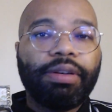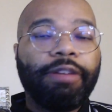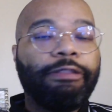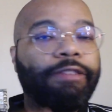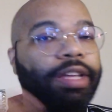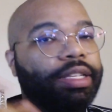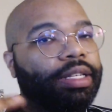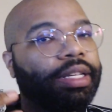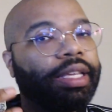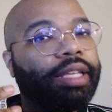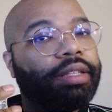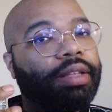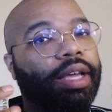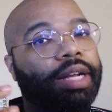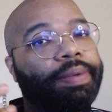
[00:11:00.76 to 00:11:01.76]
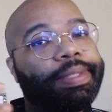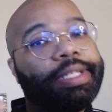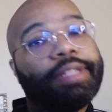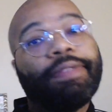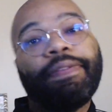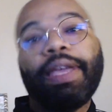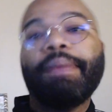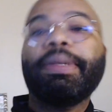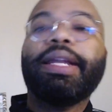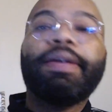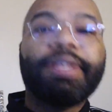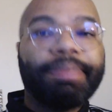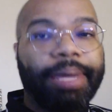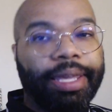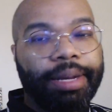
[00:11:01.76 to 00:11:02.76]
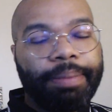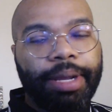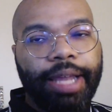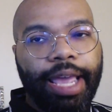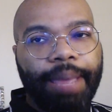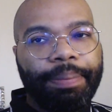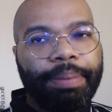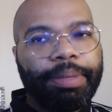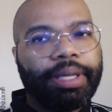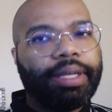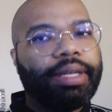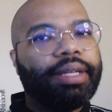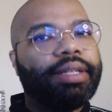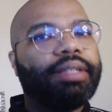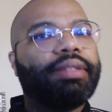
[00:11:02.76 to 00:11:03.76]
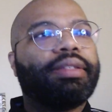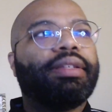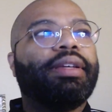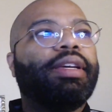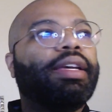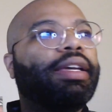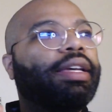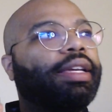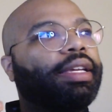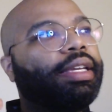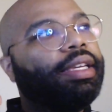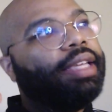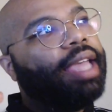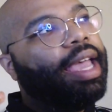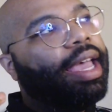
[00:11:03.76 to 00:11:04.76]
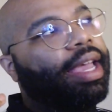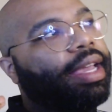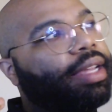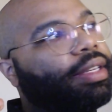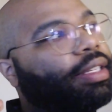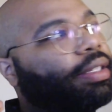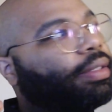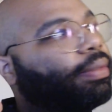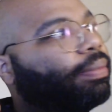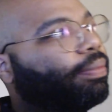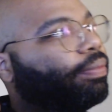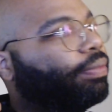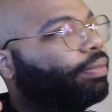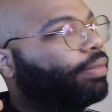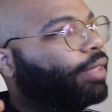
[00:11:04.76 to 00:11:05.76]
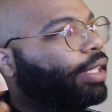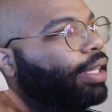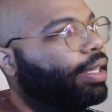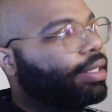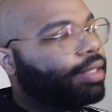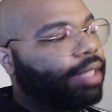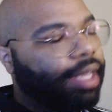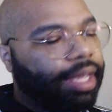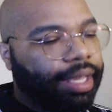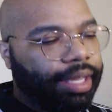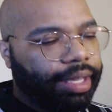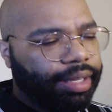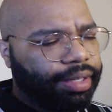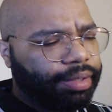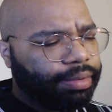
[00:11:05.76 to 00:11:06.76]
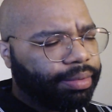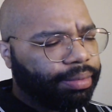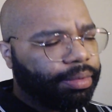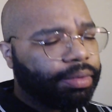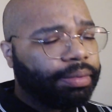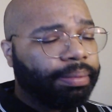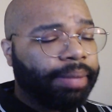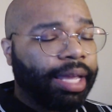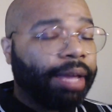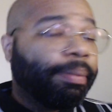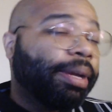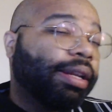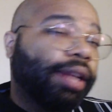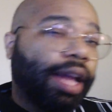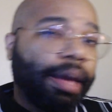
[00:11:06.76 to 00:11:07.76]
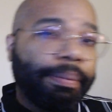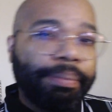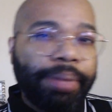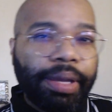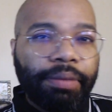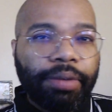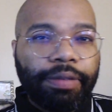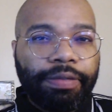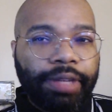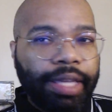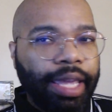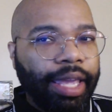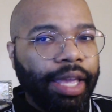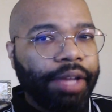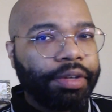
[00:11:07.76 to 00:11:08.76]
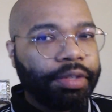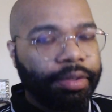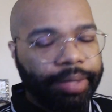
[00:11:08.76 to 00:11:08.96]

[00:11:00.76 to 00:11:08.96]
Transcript: originally he thought it was his family that was making him unhappy because he had his kid who may have not been with Leanne, who